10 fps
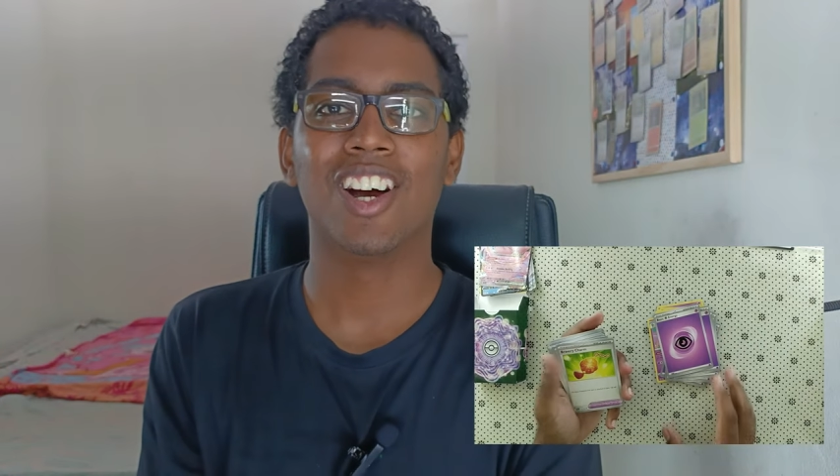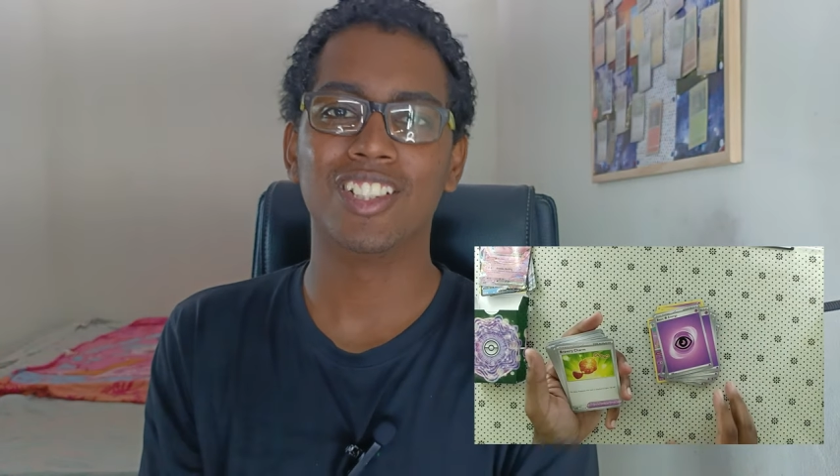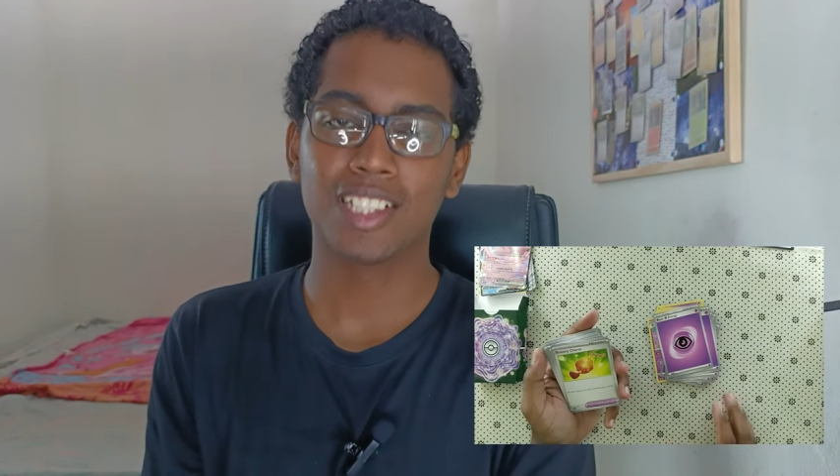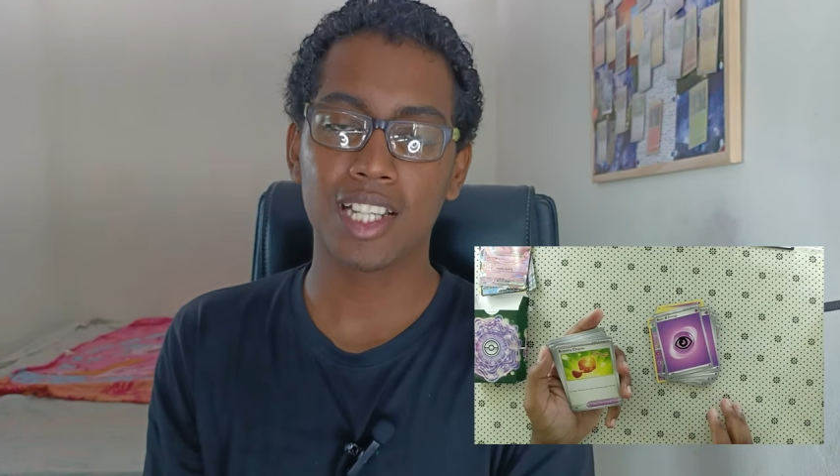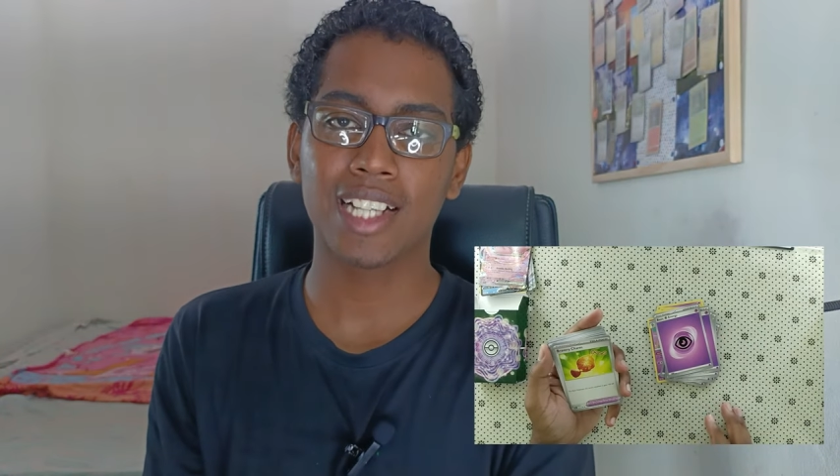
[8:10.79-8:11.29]

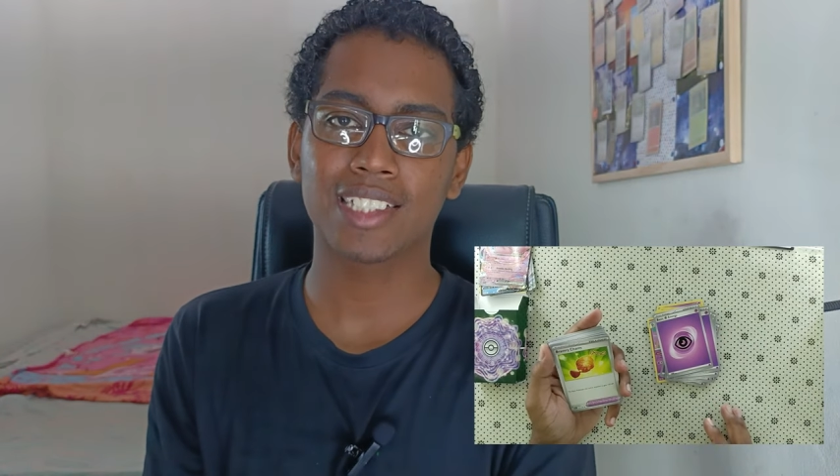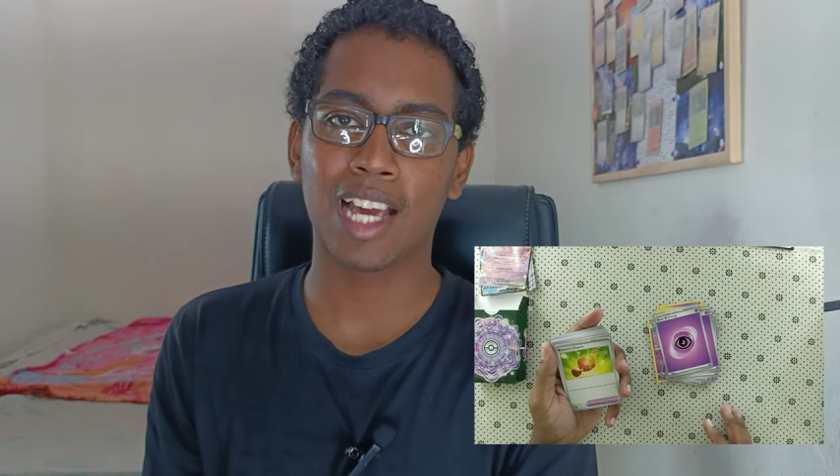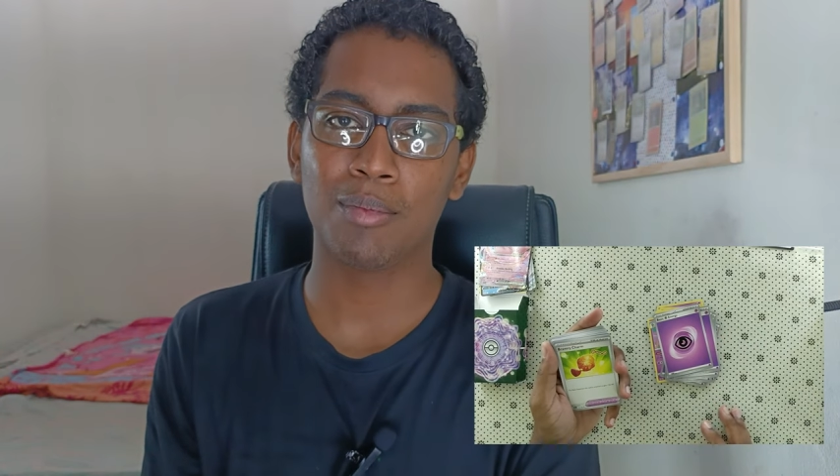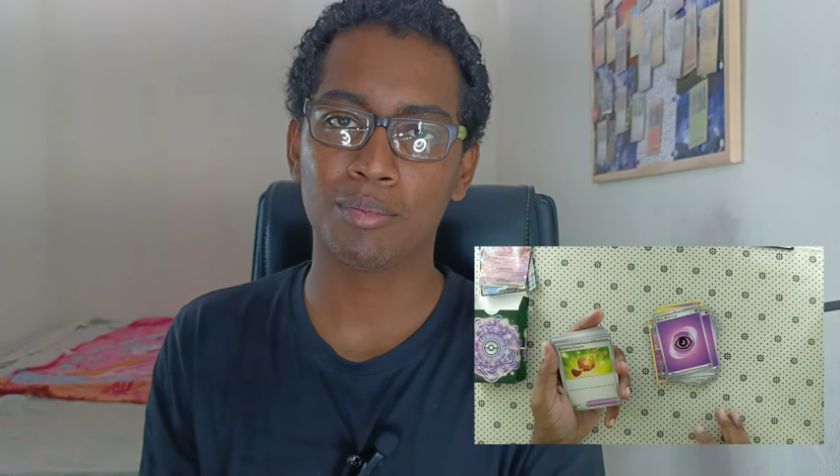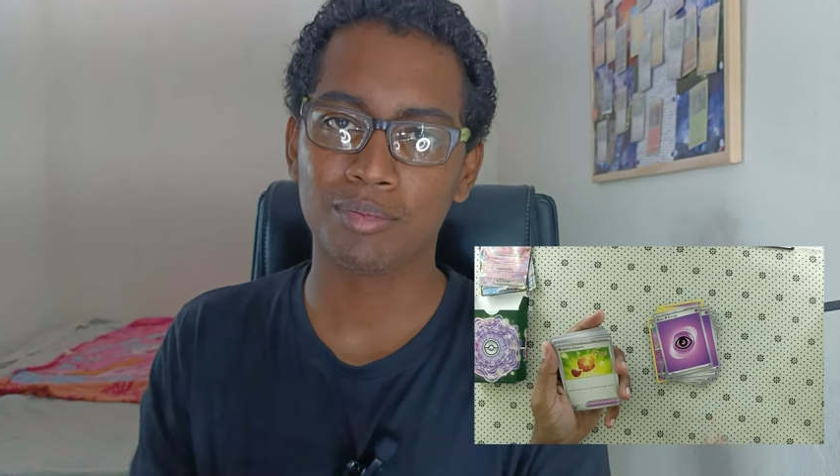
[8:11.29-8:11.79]
Until next
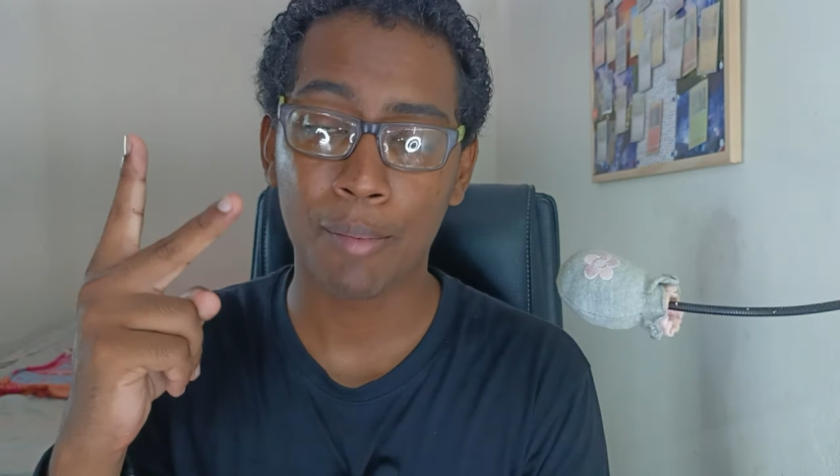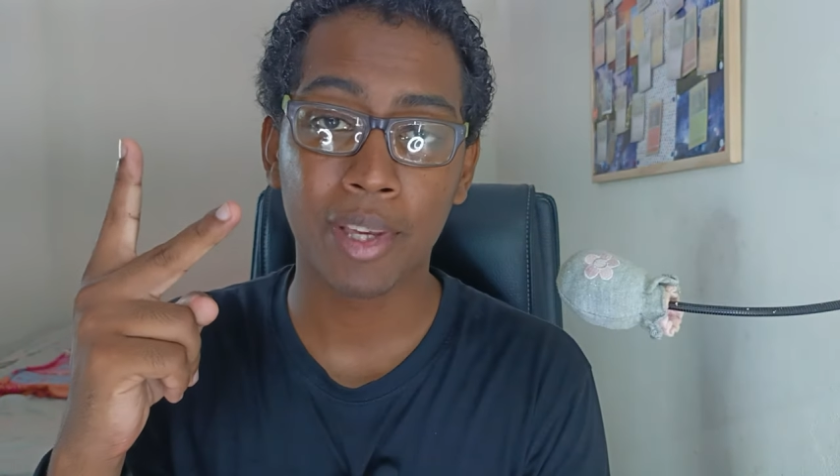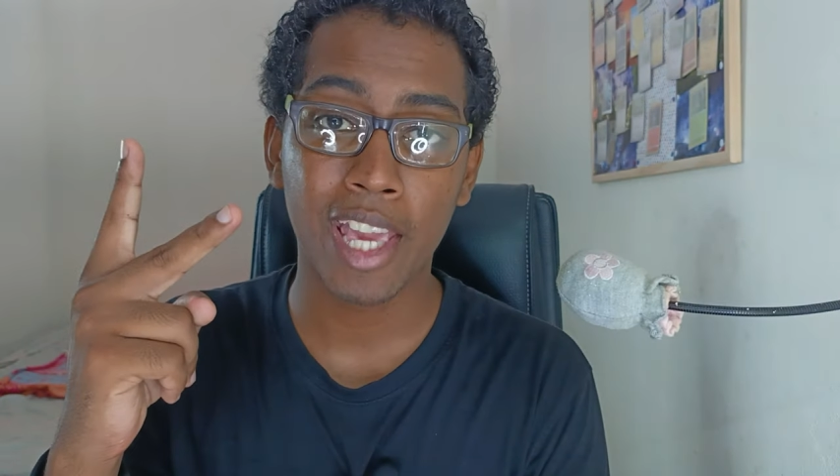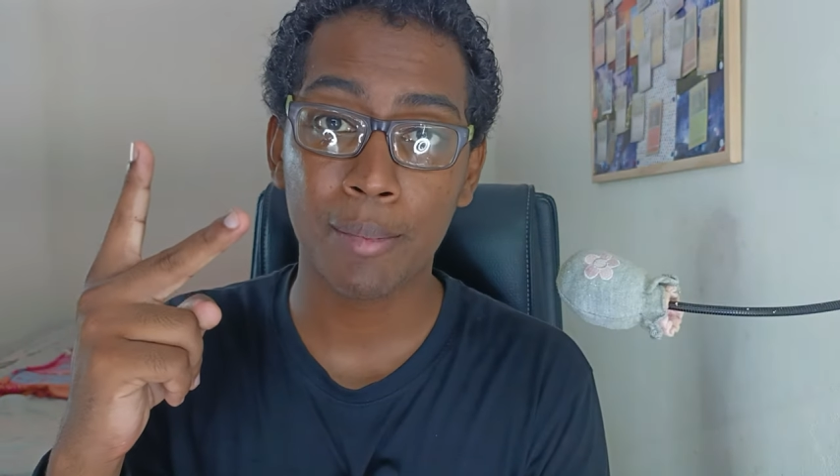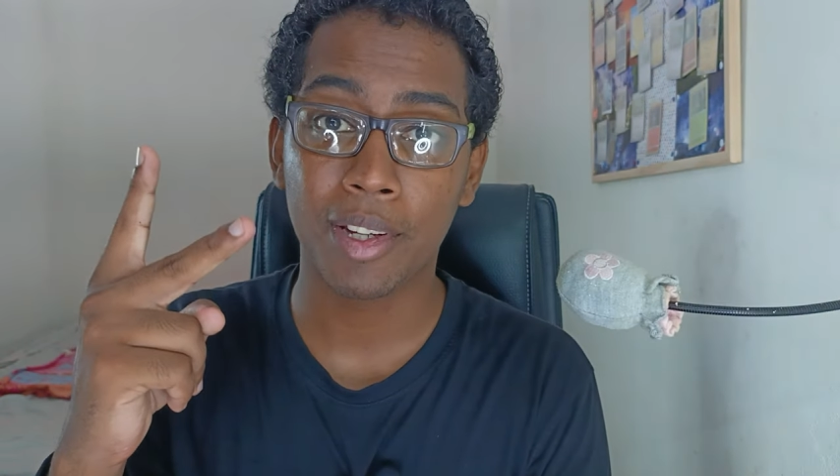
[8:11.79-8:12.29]
time,
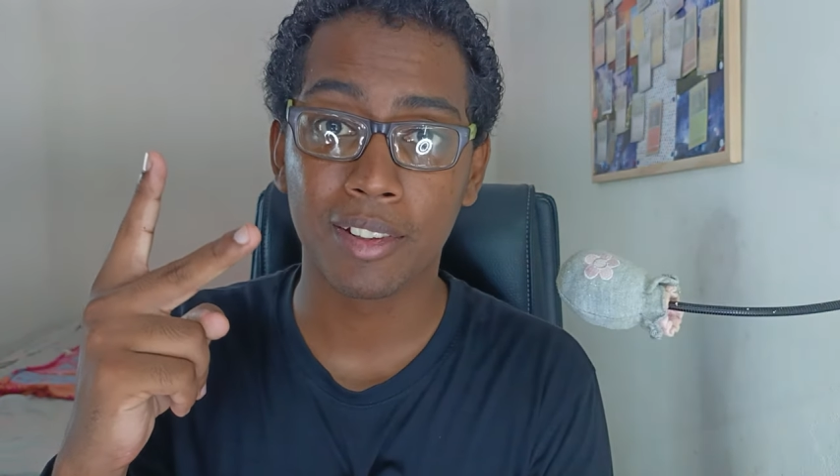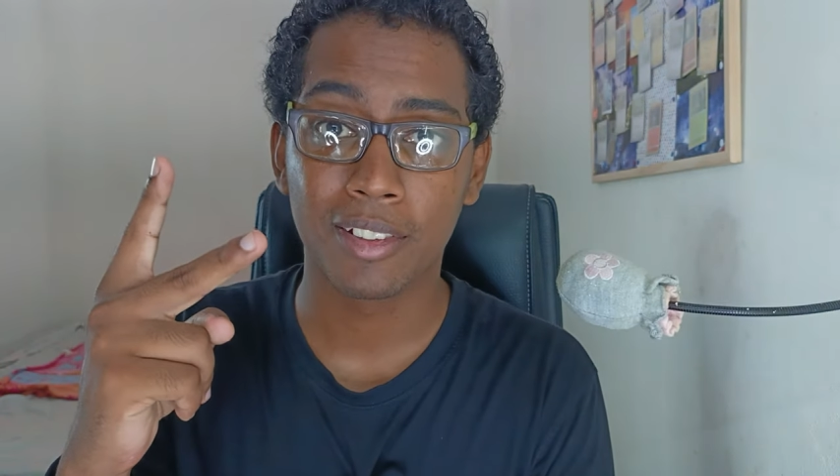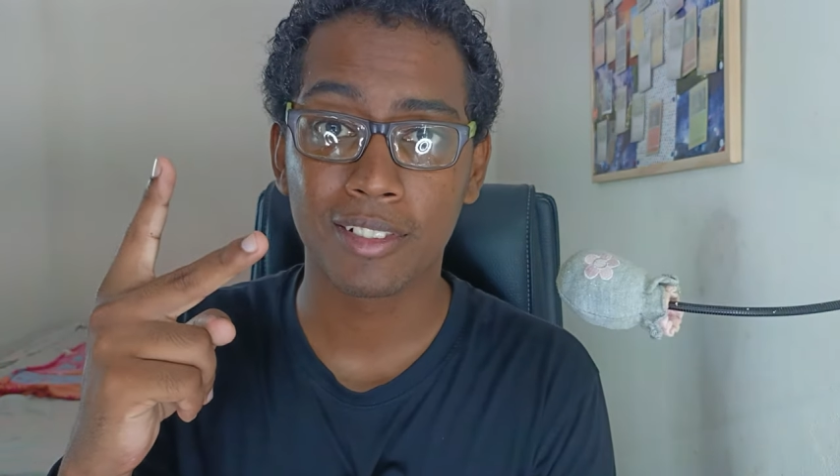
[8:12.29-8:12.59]
happy gaming!